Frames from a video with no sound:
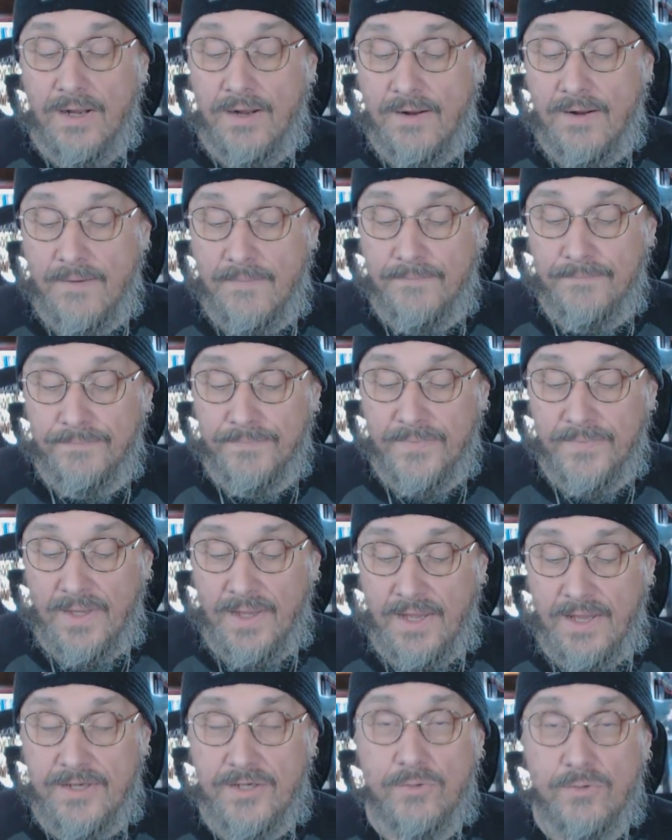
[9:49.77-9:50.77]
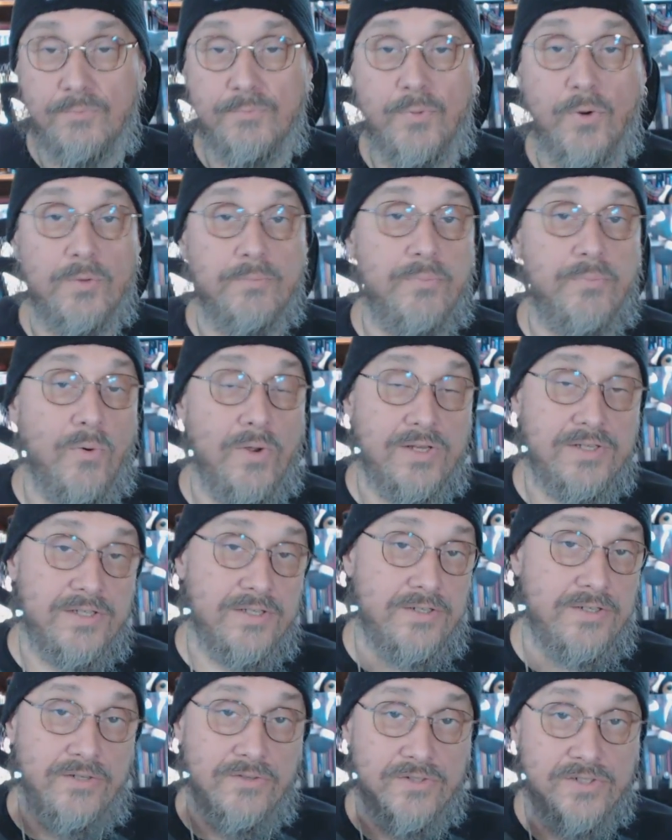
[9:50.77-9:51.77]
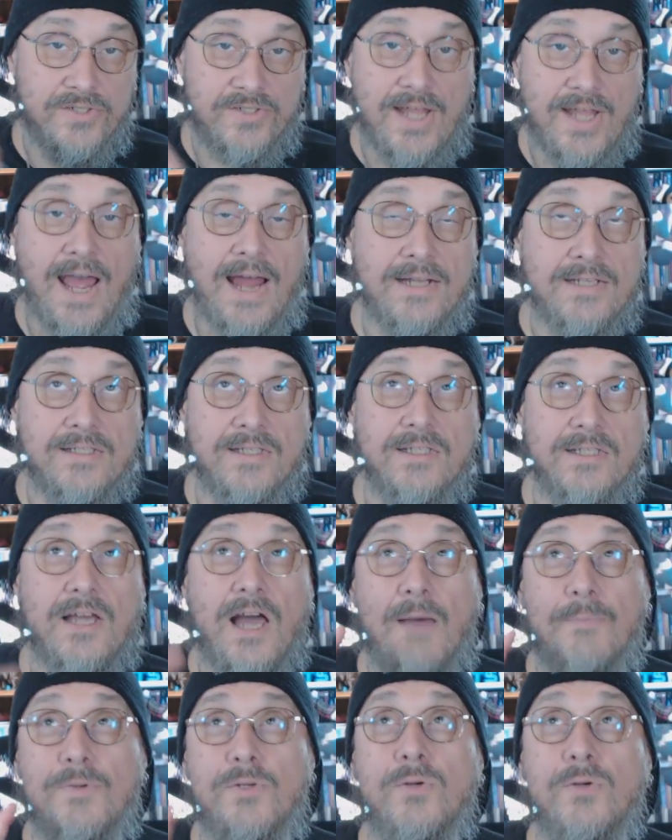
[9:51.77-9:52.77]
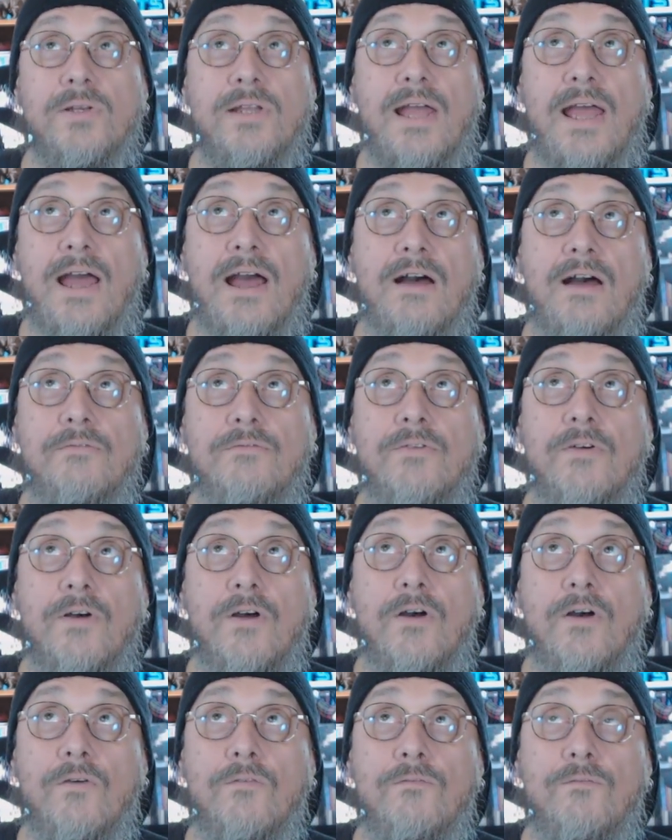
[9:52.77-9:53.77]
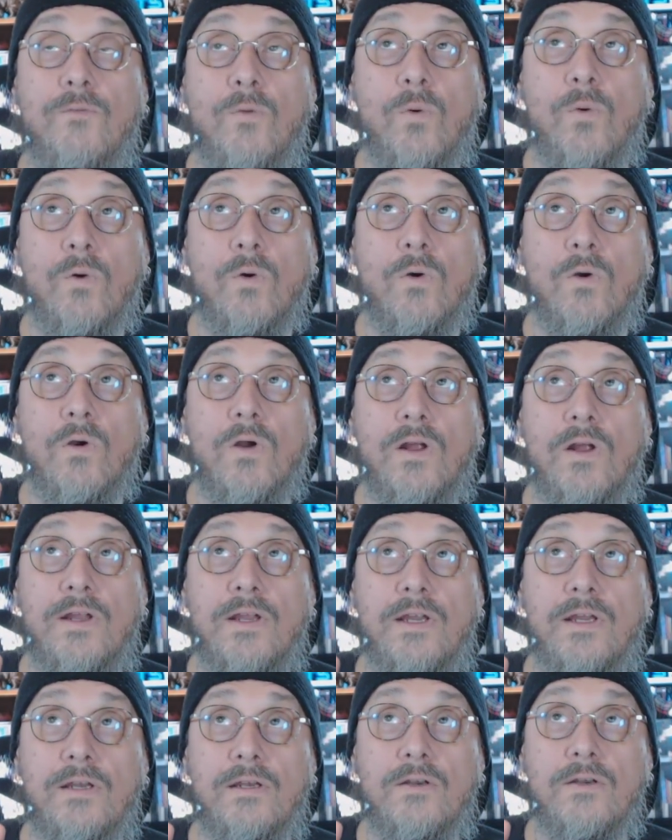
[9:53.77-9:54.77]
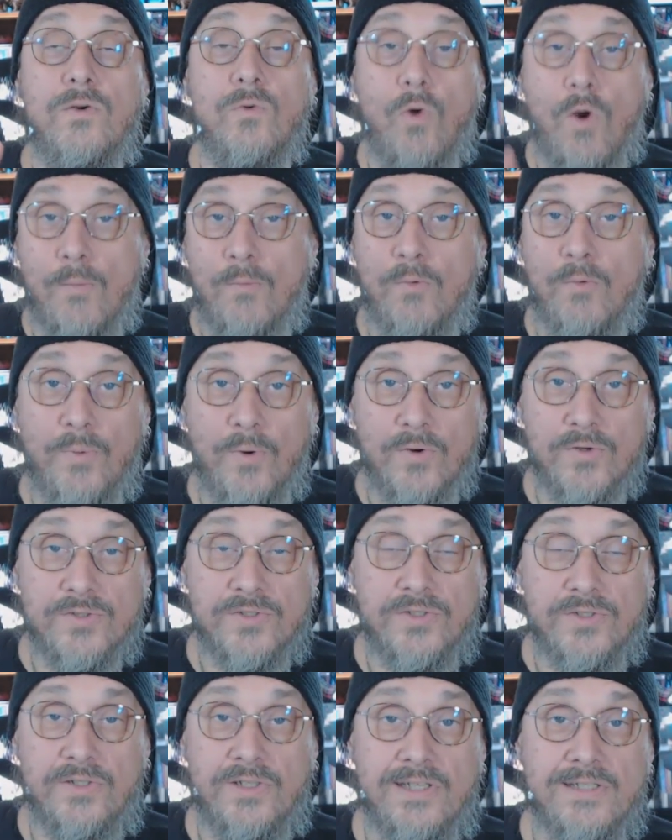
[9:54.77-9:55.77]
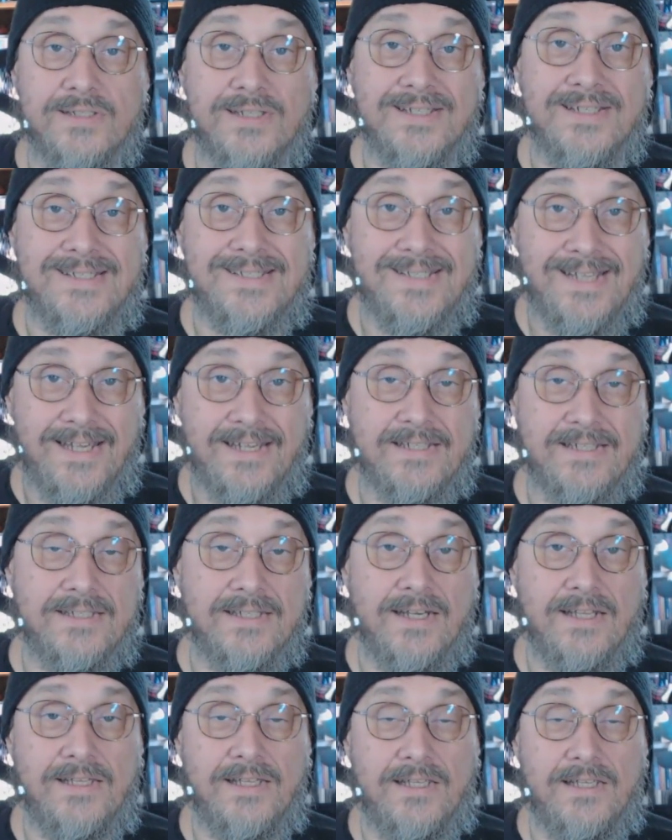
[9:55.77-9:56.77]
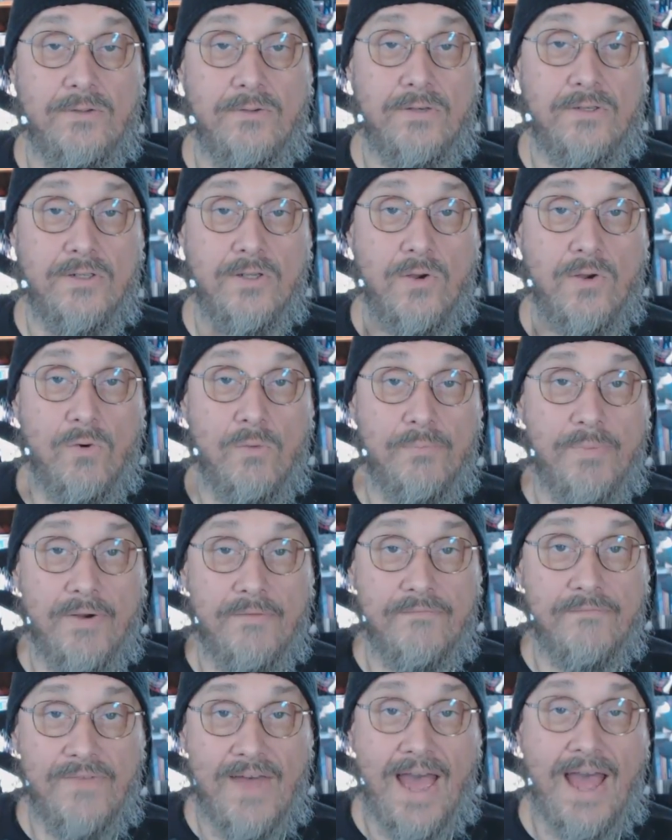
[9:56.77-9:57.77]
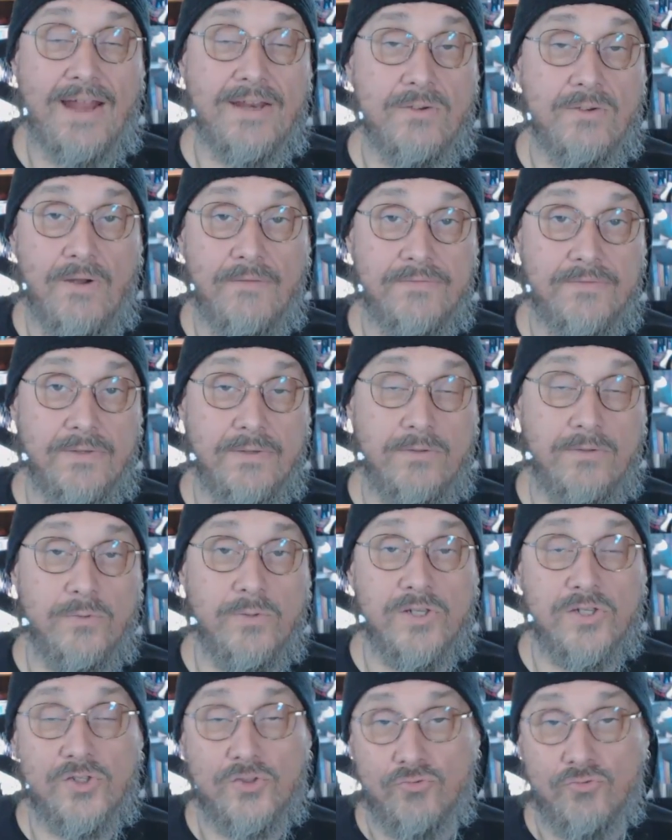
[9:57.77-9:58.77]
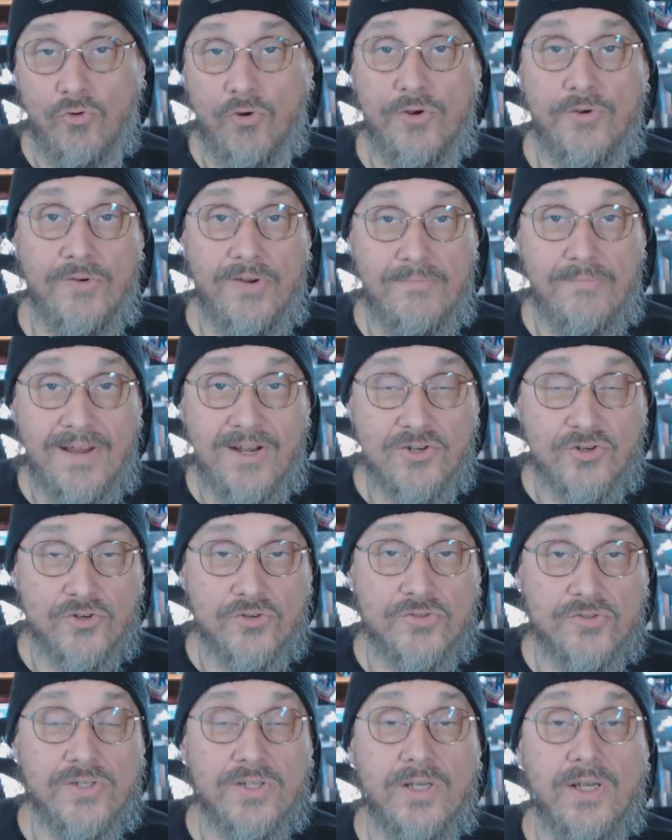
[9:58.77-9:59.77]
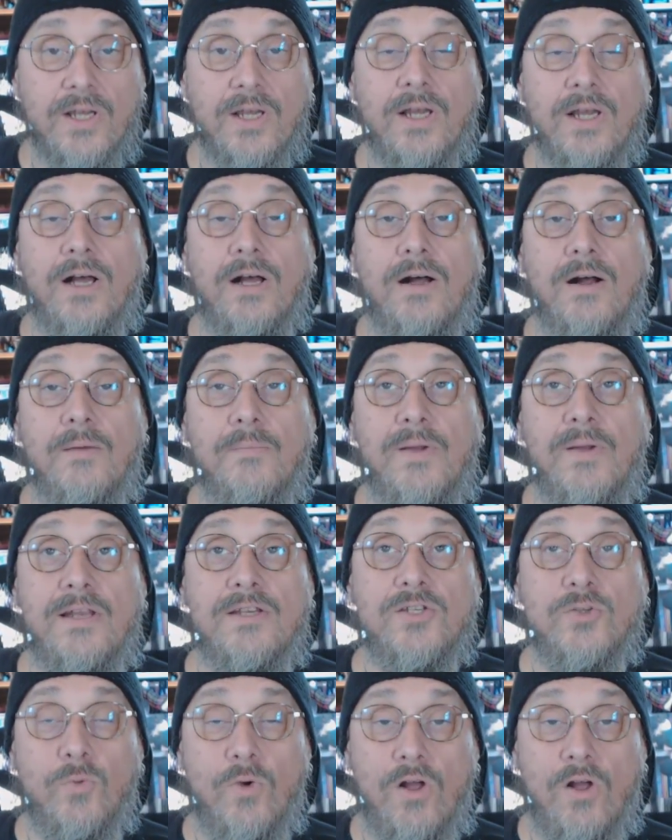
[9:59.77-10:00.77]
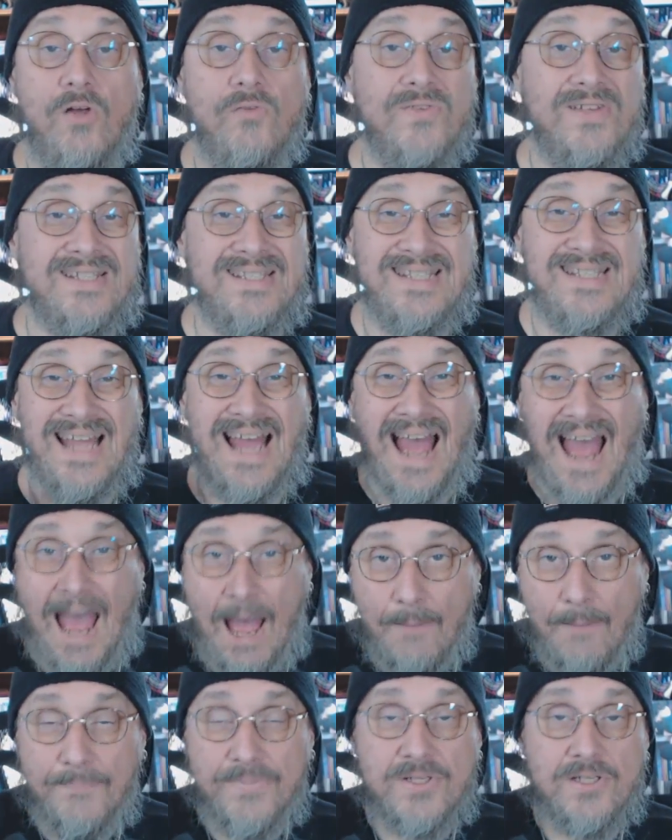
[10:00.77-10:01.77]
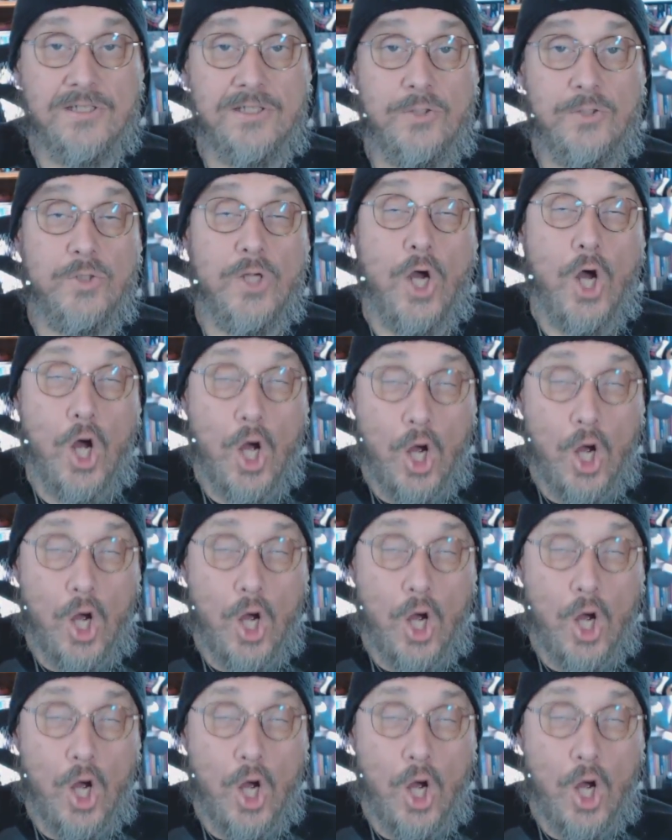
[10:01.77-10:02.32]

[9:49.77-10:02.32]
And you put points into your stats. The top you can have for a normal person is a 6, and I think you have to go above that. You have to do extraordinary measures. And 12 is the absolute